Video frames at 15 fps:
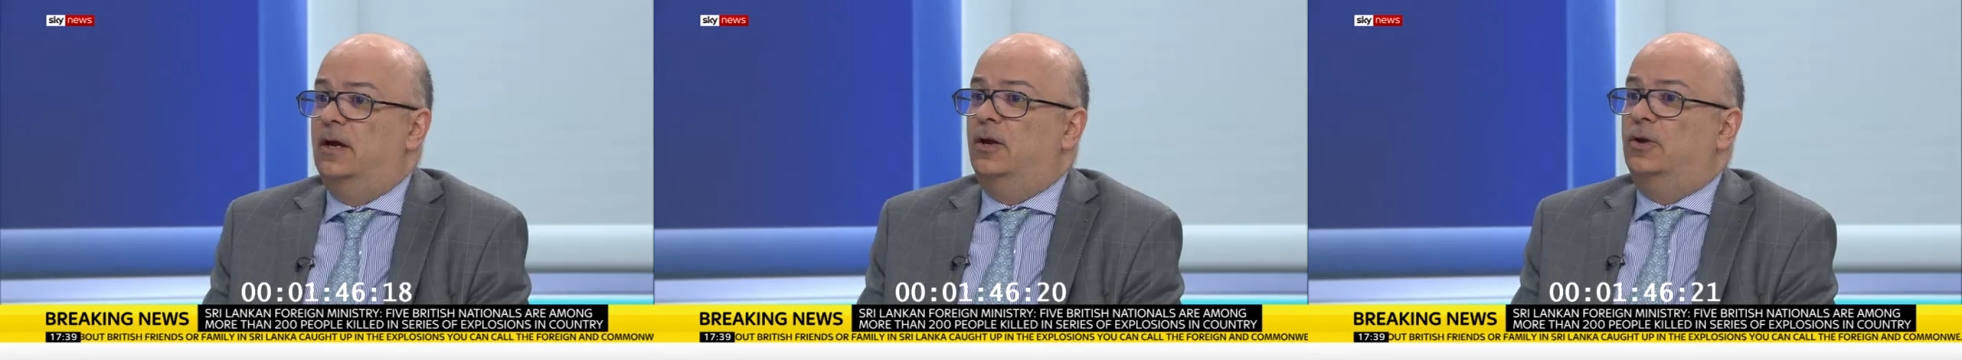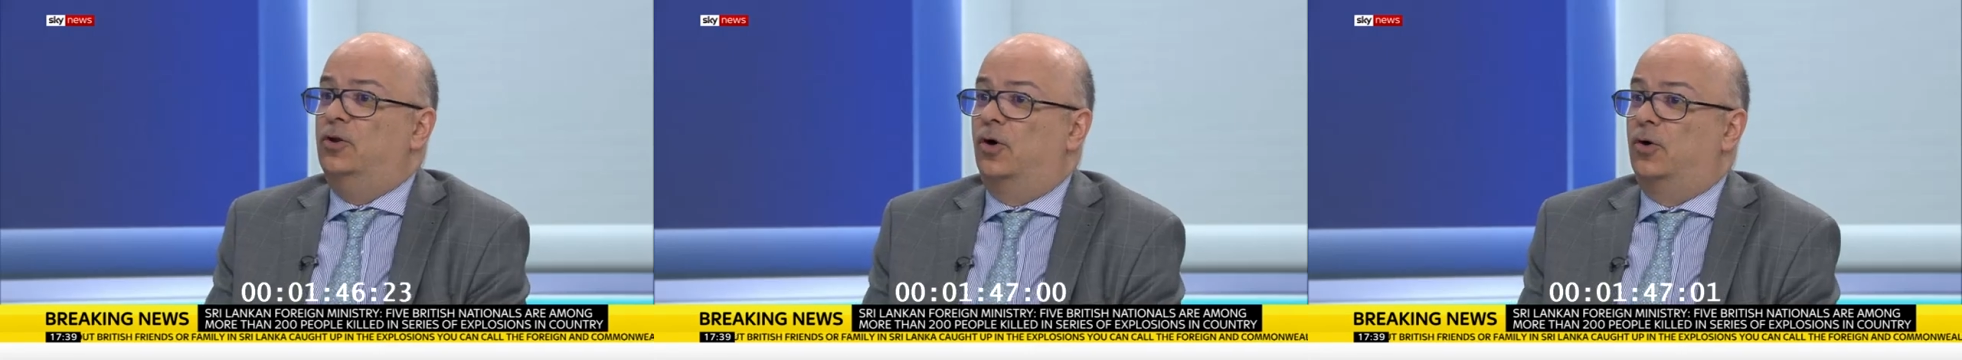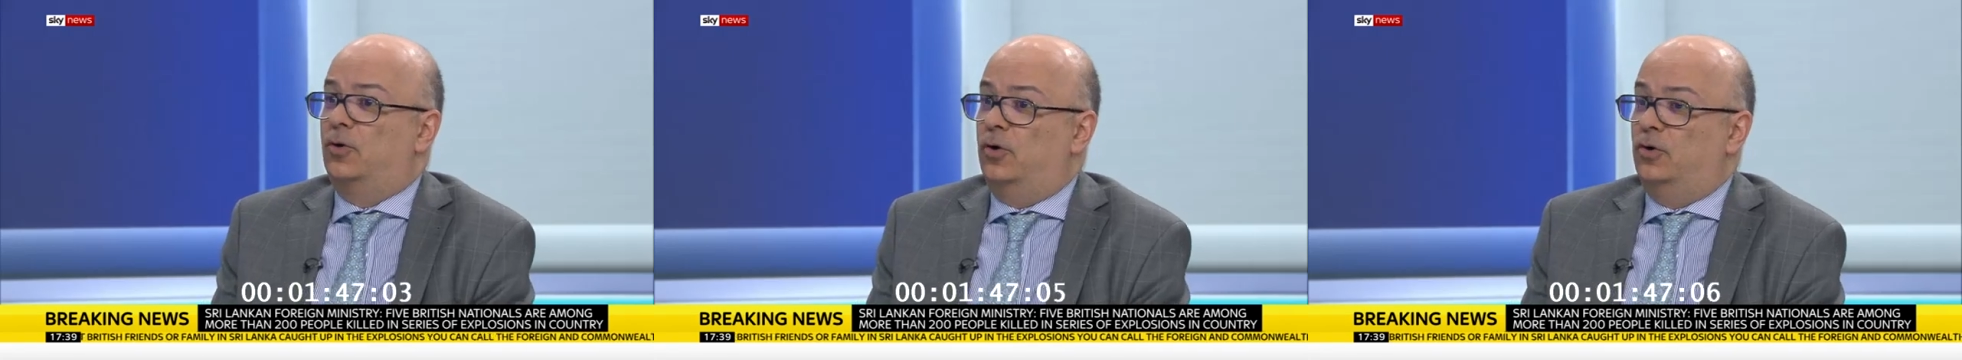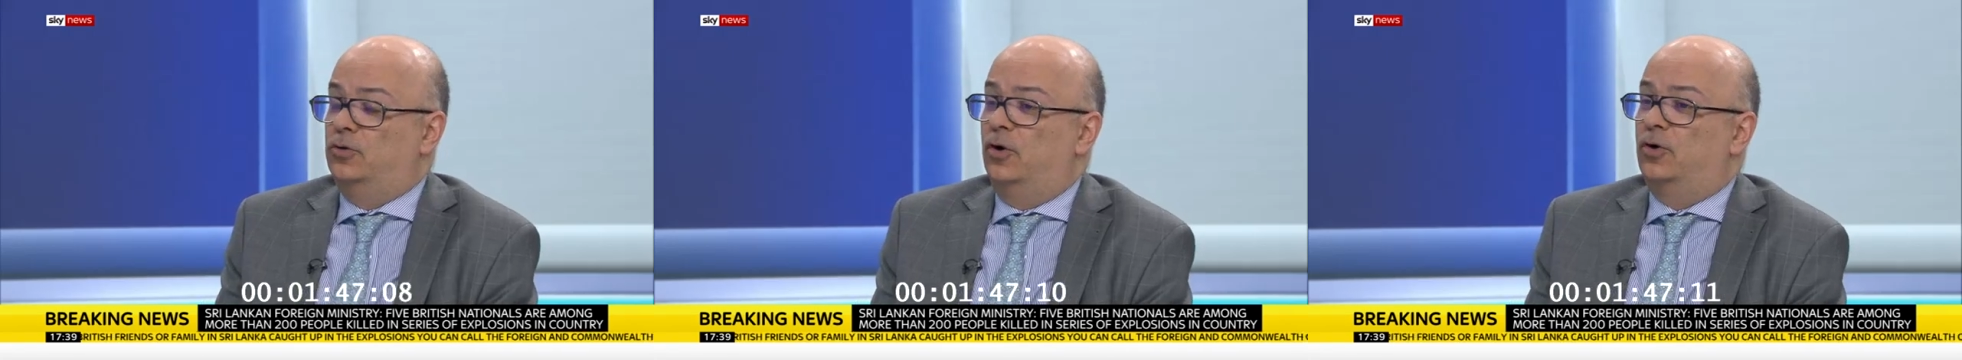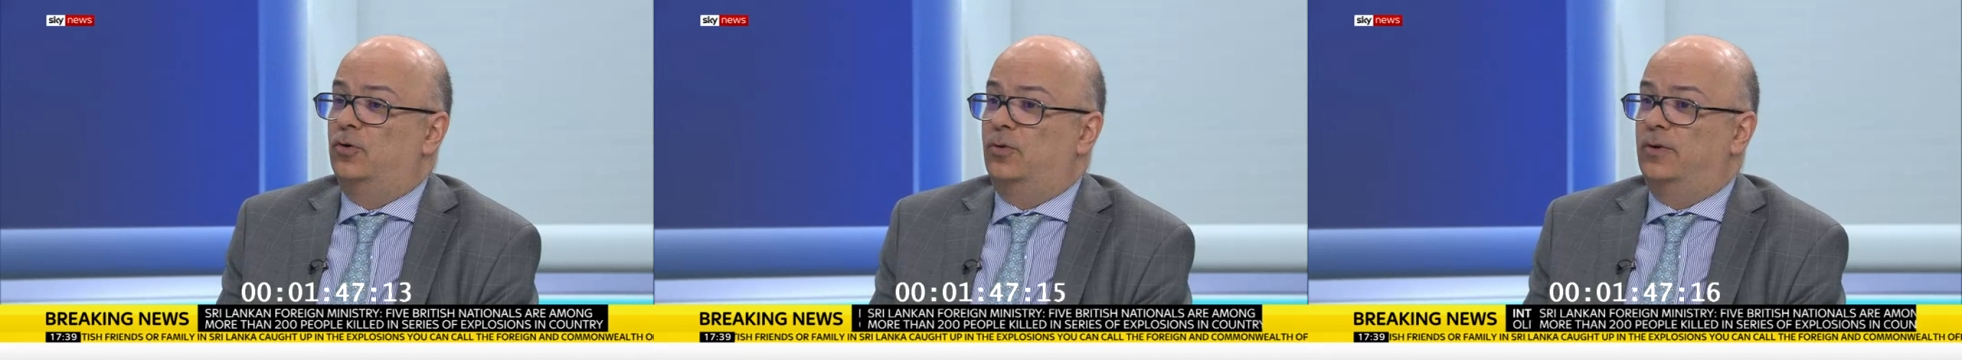Not
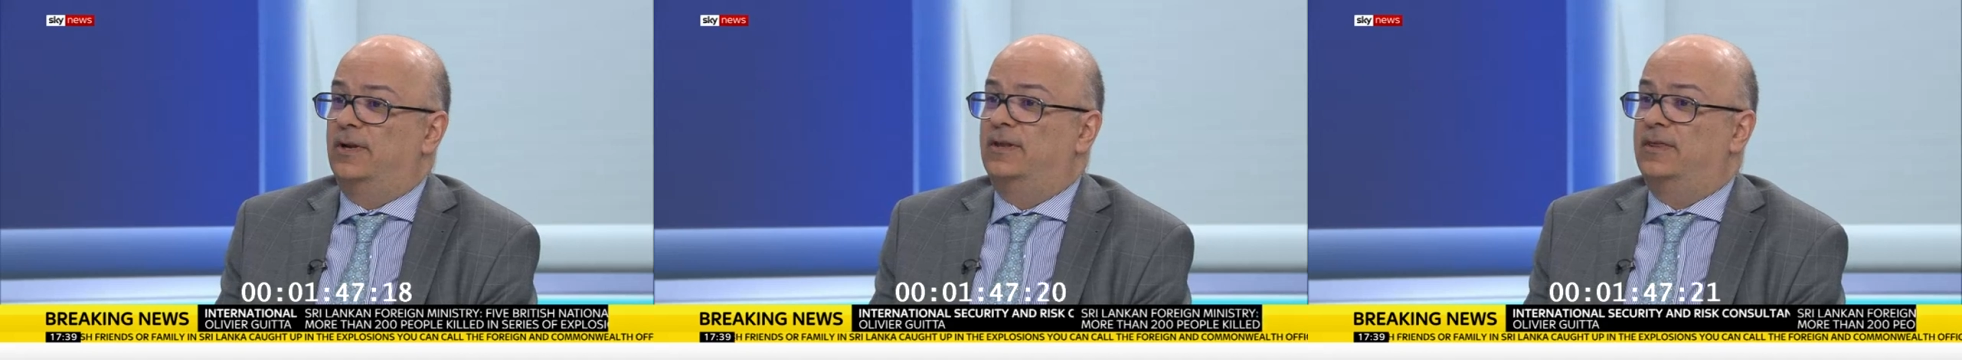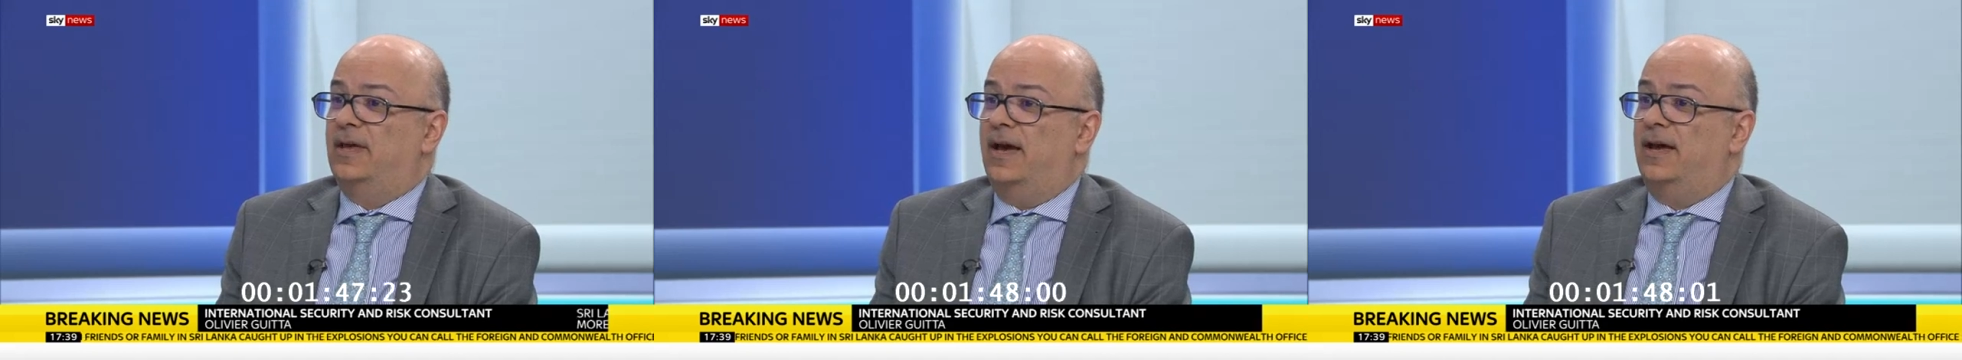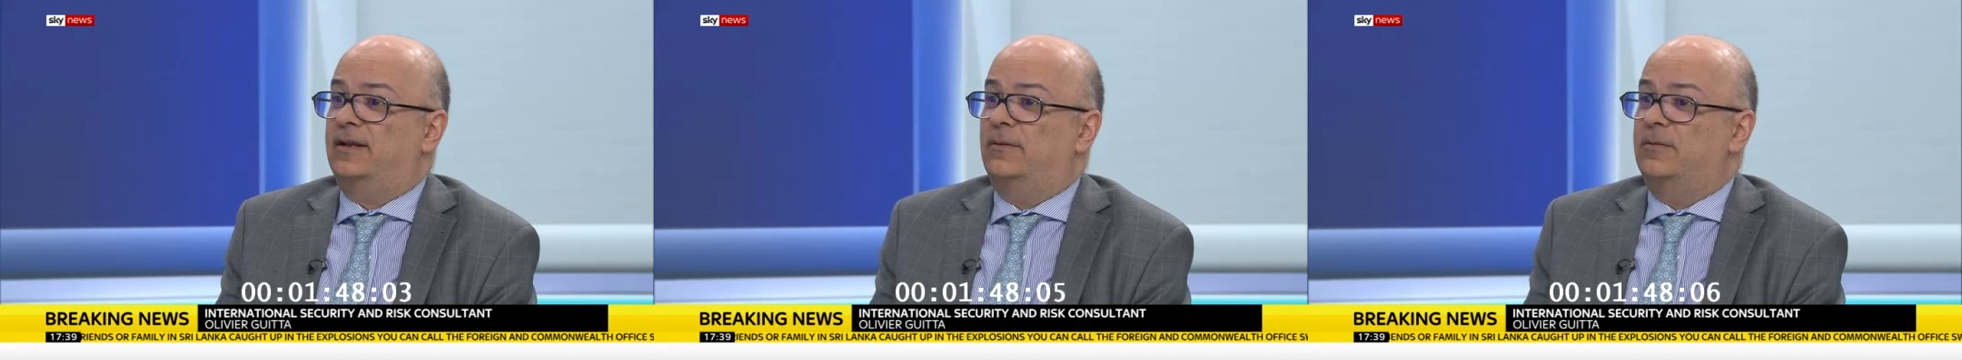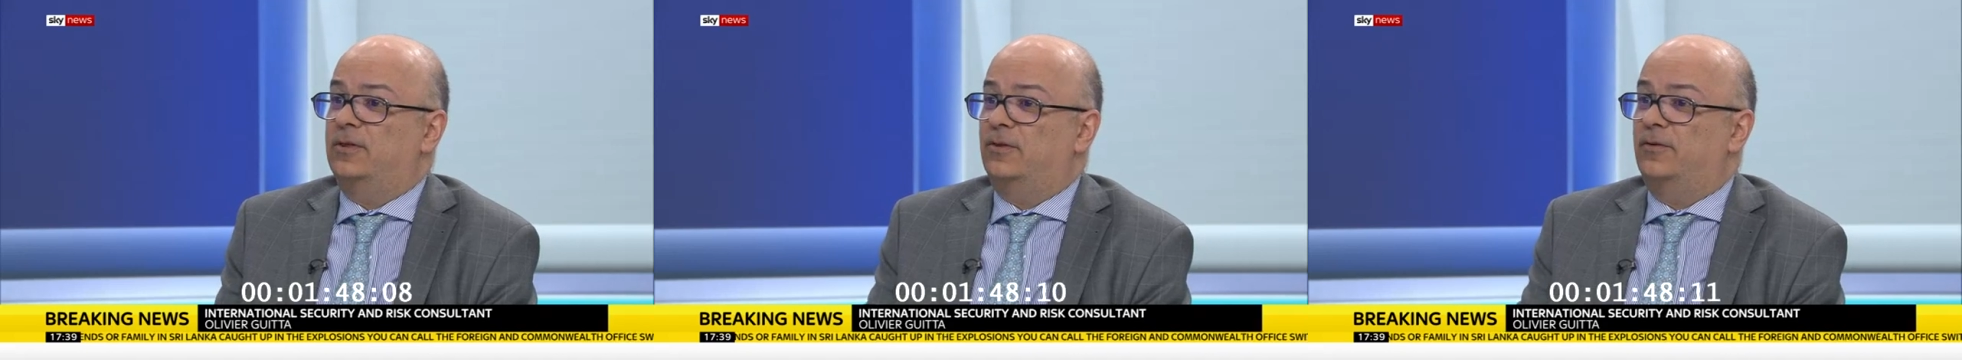only that, I mean,